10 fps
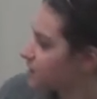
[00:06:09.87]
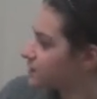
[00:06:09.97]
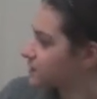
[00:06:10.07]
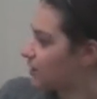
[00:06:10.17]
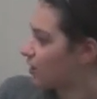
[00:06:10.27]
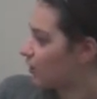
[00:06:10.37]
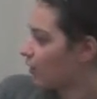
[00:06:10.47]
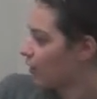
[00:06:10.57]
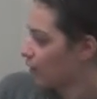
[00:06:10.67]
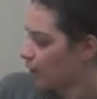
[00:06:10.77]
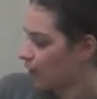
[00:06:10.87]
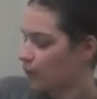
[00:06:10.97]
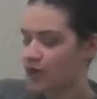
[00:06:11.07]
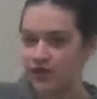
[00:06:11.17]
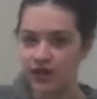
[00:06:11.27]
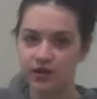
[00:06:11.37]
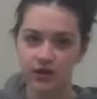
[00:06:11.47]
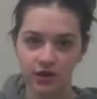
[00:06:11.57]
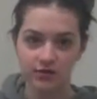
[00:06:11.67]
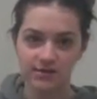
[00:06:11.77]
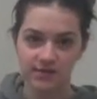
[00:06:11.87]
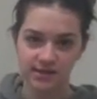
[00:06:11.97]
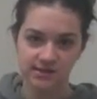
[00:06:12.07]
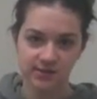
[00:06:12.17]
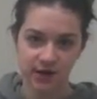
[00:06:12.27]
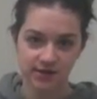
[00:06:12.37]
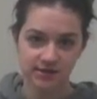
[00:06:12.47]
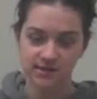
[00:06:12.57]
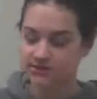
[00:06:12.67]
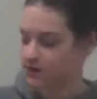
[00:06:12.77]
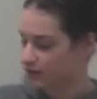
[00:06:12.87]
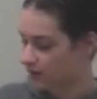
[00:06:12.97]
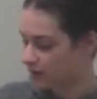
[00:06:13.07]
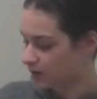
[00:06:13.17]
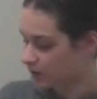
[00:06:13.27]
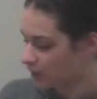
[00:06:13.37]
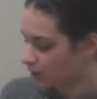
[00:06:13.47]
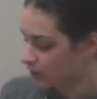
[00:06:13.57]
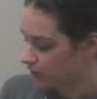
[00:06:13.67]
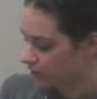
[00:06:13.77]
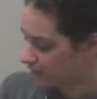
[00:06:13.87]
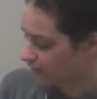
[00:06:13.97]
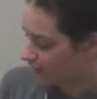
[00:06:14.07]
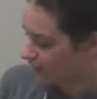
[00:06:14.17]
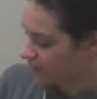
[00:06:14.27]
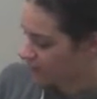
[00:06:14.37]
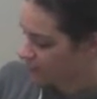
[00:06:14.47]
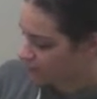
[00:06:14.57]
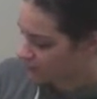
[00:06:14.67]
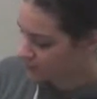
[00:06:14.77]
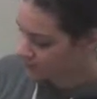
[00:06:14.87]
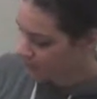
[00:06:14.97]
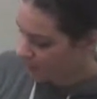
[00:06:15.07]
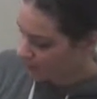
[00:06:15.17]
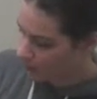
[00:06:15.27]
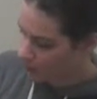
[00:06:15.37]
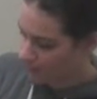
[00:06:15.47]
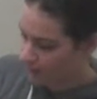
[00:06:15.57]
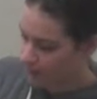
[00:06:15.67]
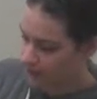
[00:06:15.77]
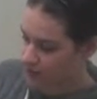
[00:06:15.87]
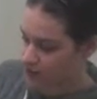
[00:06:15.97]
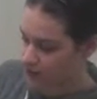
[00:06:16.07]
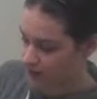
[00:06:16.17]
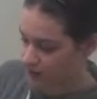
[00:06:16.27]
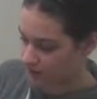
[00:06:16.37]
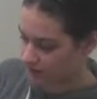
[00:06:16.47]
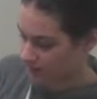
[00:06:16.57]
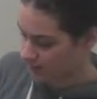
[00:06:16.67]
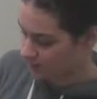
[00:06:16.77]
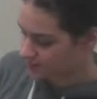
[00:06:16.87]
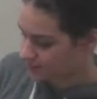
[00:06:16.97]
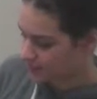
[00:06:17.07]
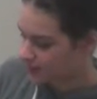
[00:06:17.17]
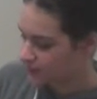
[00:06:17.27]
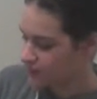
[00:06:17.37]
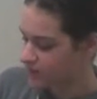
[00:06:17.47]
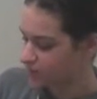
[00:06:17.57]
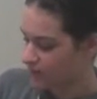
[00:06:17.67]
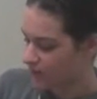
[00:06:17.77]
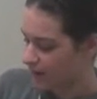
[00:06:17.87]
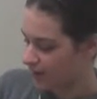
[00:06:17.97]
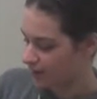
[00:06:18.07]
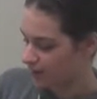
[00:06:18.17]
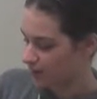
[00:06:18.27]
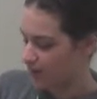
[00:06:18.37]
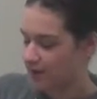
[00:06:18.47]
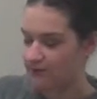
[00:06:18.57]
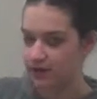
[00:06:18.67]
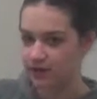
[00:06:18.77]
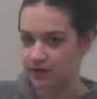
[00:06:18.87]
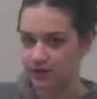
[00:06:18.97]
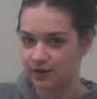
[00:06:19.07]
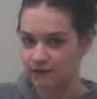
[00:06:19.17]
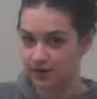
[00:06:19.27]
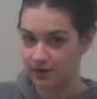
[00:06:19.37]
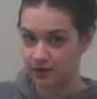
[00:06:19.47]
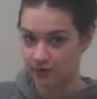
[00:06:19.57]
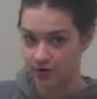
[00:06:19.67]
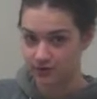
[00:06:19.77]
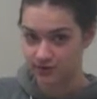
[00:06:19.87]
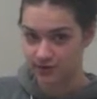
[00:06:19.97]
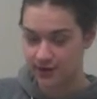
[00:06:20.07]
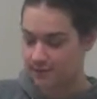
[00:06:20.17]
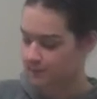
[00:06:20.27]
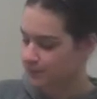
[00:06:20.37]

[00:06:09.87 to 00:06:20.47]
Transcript: So within, 6 months to a year, you're going to find that this bag without the initial layer of twigs, this one will end up having a funny odor to it.